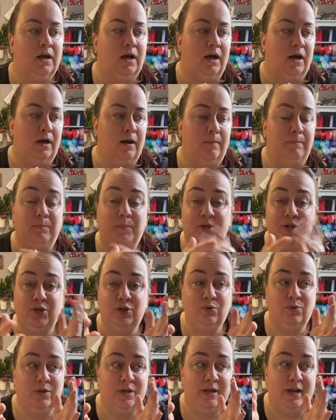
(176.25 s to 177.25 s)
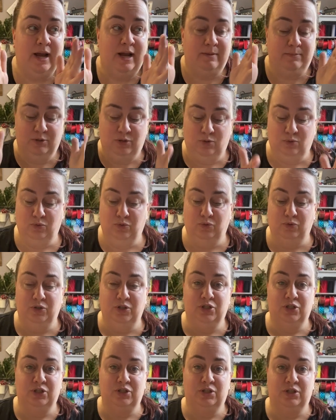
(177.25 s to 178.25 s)
But you can absolutely
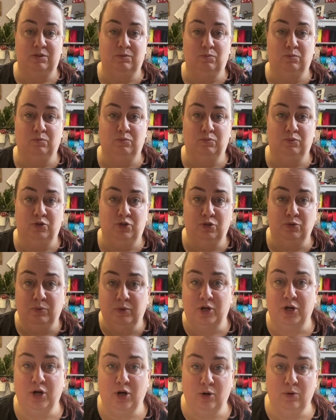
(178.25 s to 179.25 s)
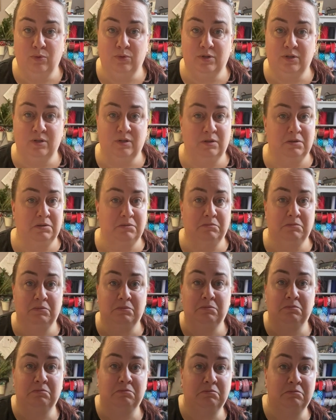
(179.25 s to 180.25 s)
just do a coat
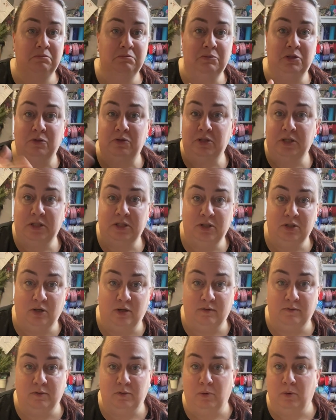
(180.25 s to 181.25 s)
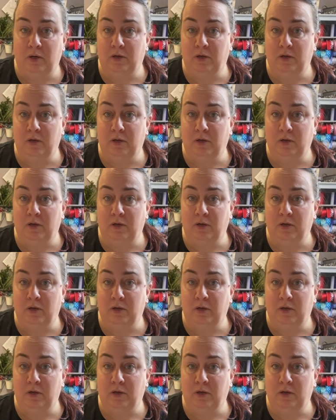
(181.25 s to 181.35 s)
and go take the dog for a